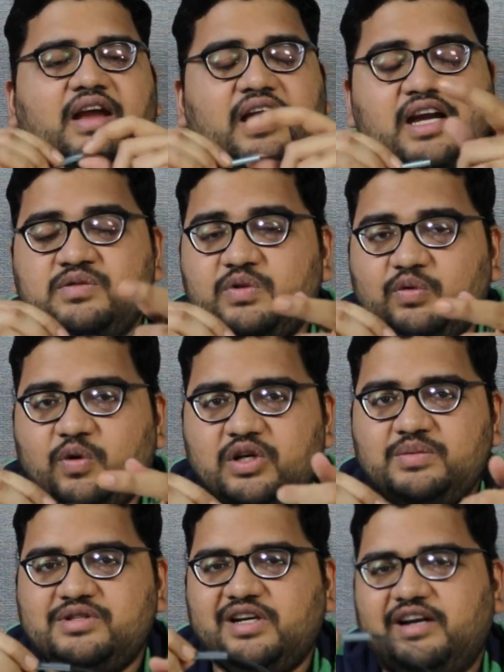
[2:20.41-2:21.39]
As for the
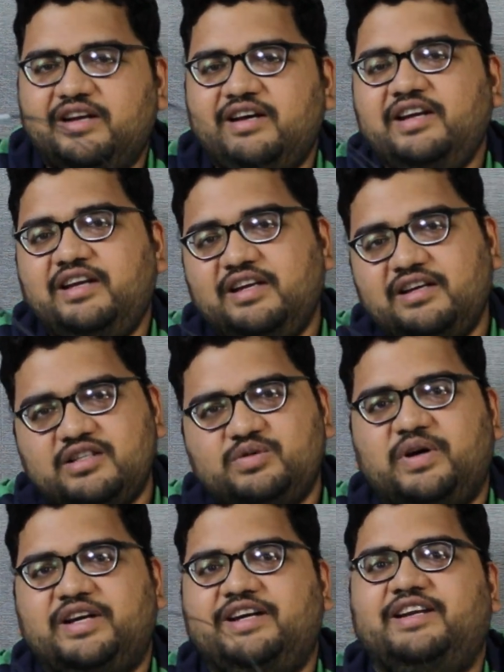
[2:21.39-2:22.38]
volume slider, here's
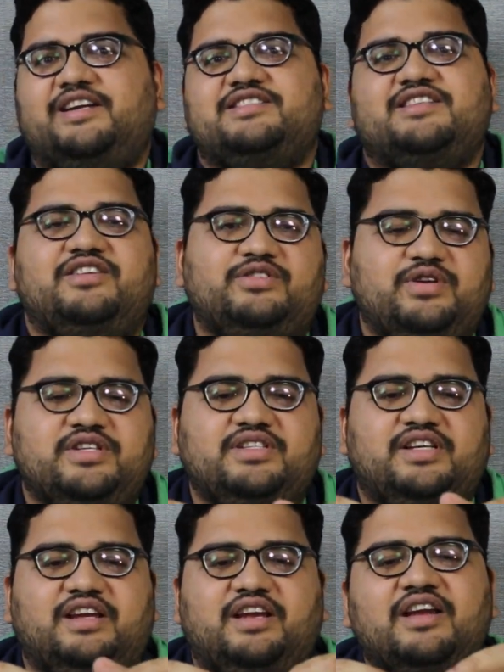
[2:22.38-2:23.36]
where it gets interesting.